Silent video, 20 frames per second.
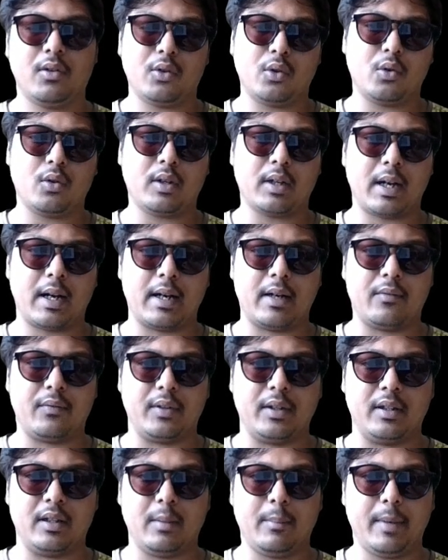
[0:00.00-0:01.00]
rook
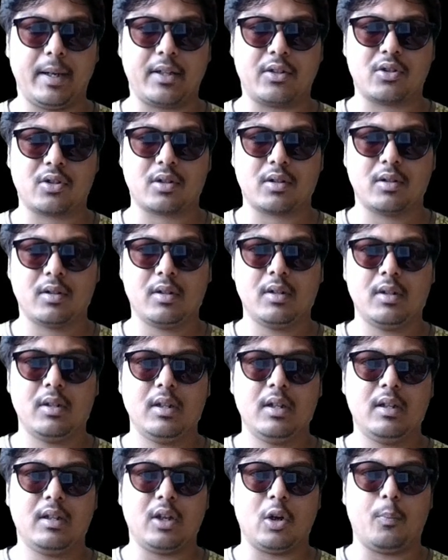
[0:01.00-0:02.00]
and win the match.
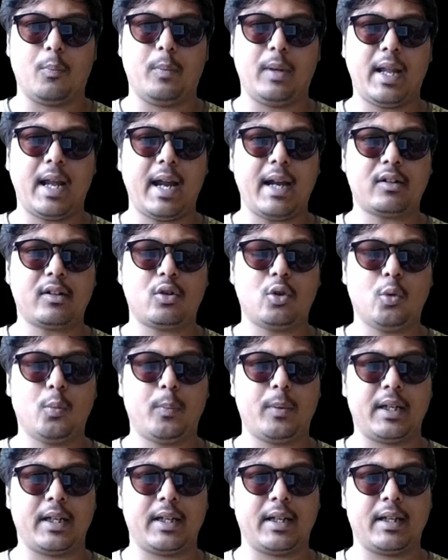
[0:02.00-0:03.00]
Now black
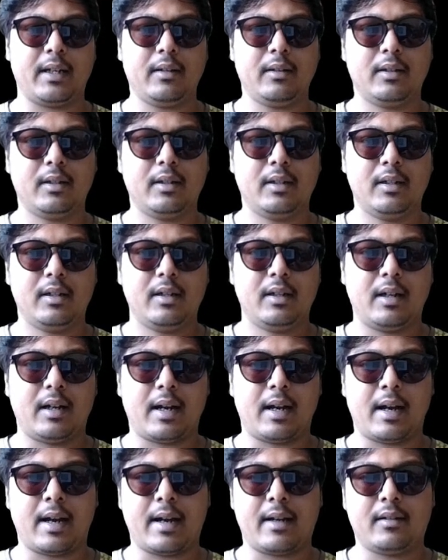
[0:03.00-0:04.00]
to play
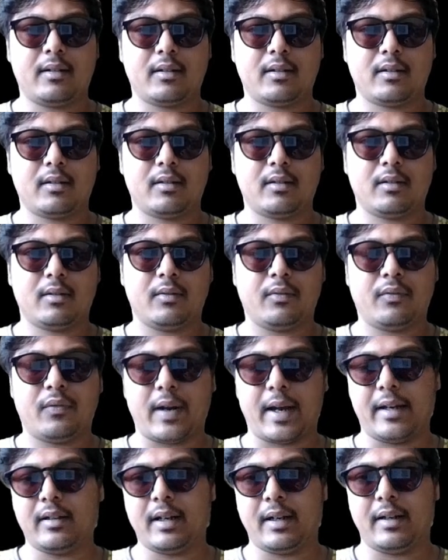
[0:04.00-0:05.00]
and
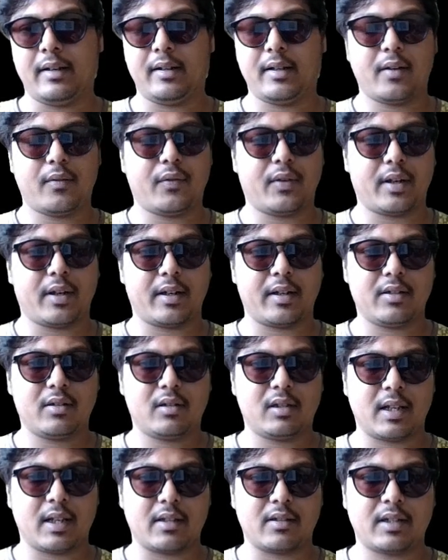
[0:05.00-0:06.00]
find the
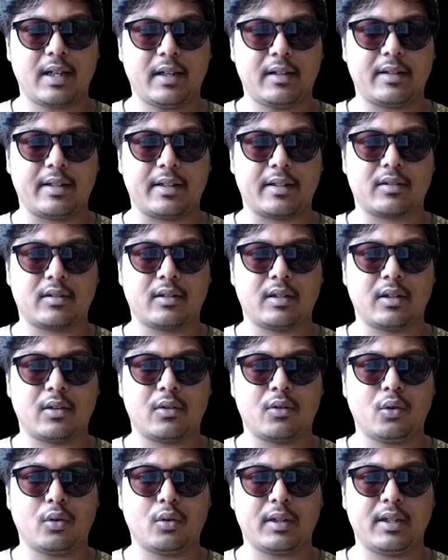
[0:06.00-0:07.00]
interference chess tactics.
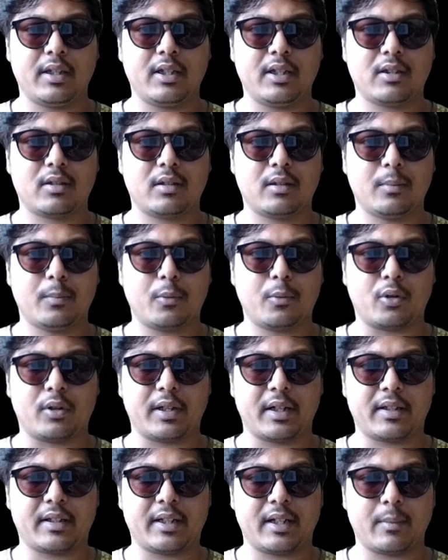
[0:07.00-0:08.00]
The rook is
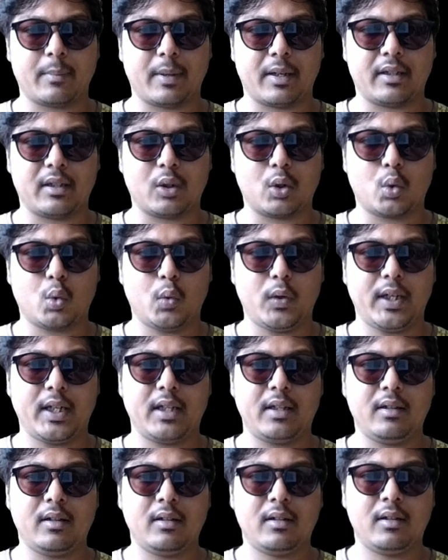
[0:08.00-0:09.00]
protected by the
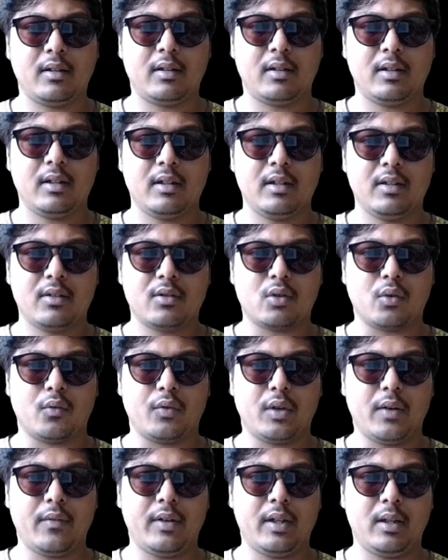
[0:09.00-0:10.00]
queen,
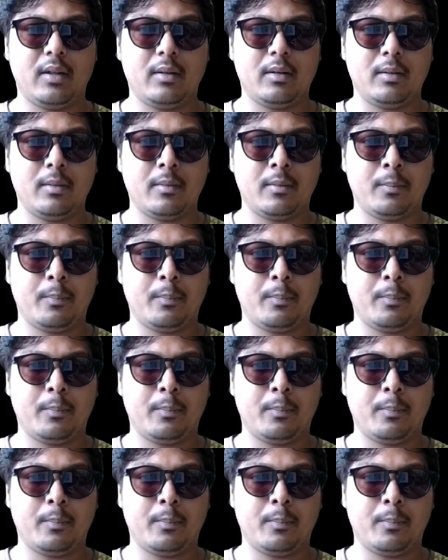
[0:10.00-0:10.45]
so we will